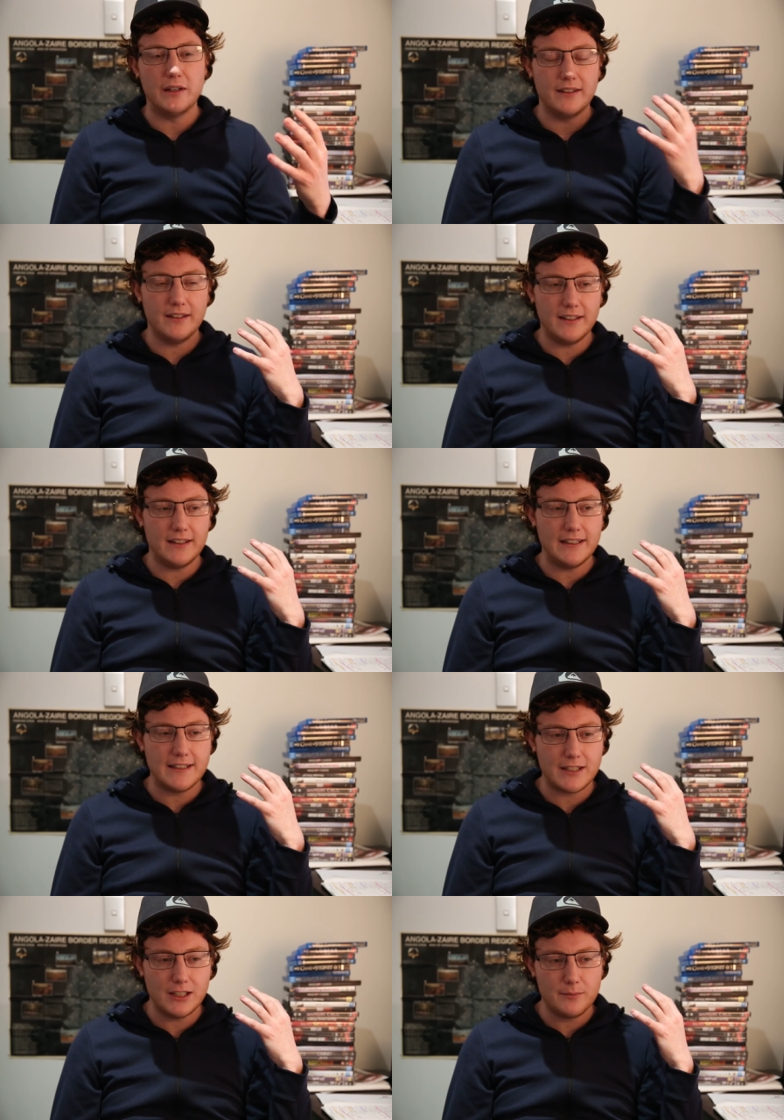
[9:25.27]
But
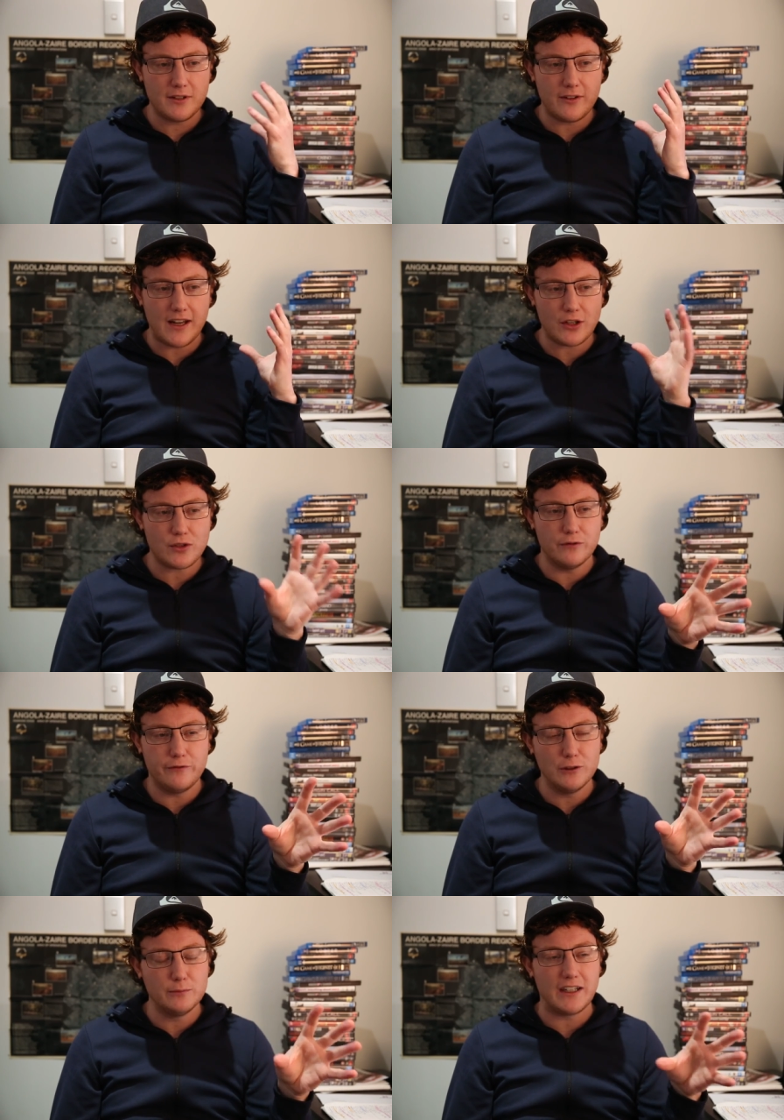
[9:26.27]
in terms of an actual
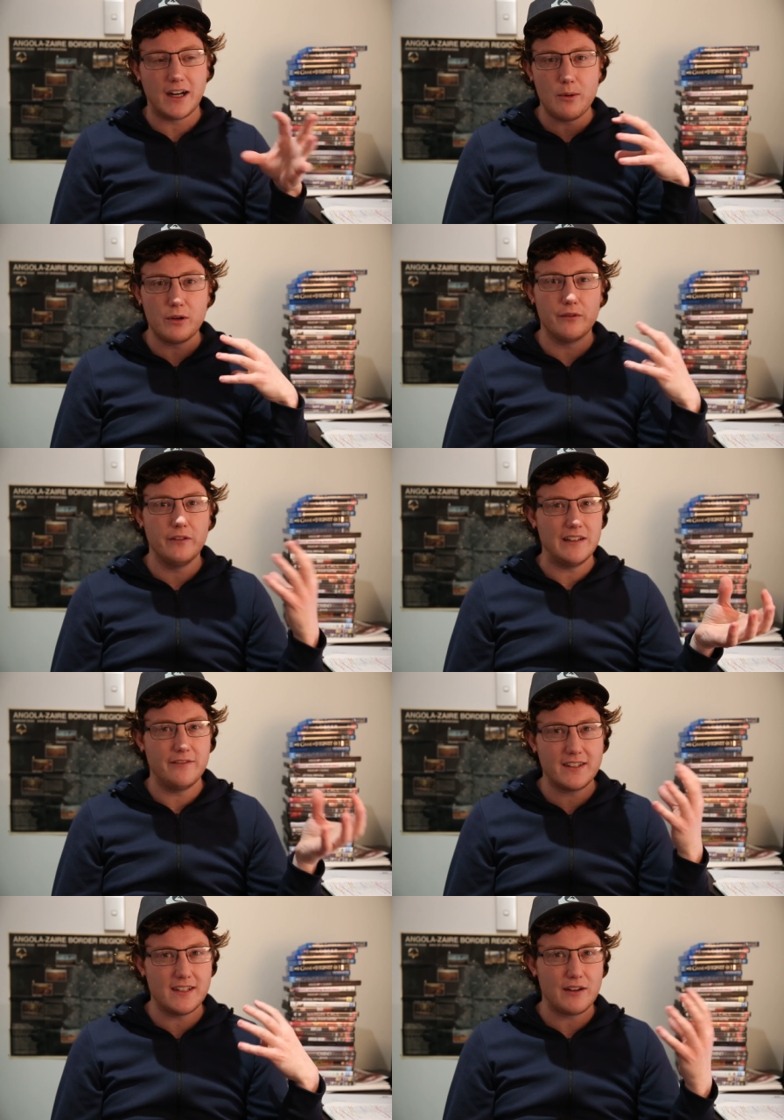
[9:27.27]
film that I want to
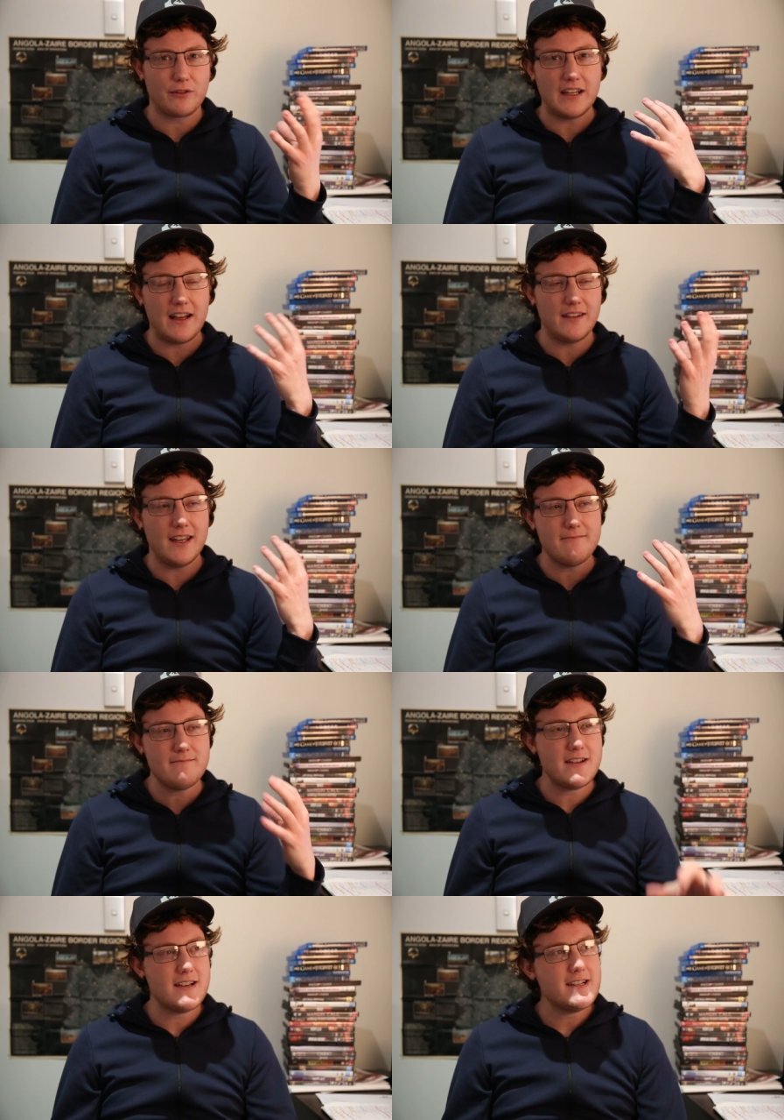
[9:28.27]
revisit every now and then,